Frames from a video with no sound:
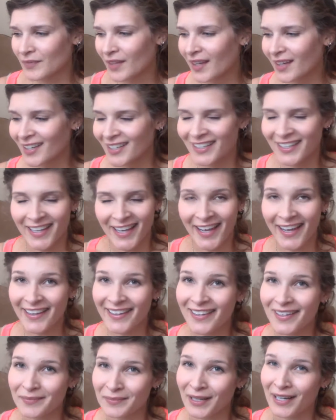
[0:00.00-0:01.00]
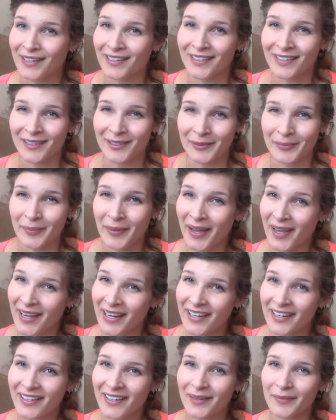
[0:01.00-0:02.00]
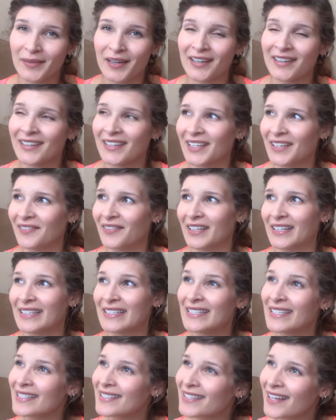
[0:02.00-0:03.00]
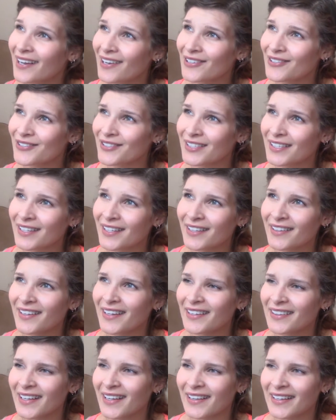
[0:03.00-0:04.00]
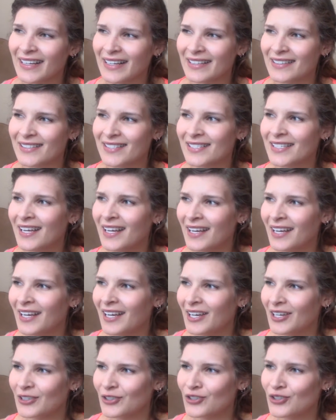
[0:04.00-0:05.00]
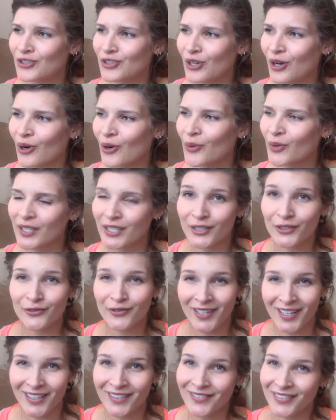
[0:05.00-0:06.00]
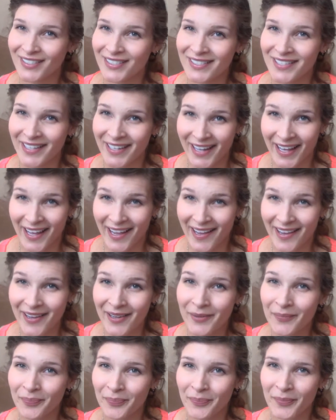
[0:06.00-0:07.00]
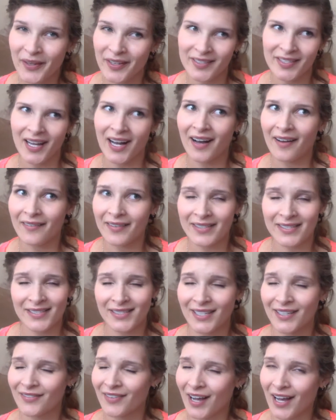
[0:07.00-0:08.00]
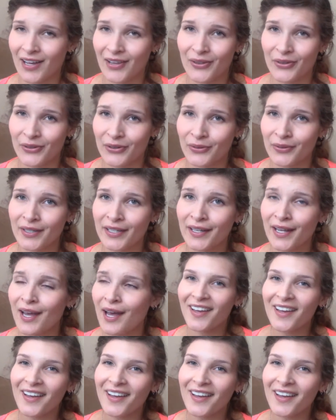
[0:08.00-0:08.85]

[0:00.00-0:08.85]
Again, I'm not going to compare, I'm not going to give any details or anything like that. Like, it's so irrelevant today because obviously I've gone through it.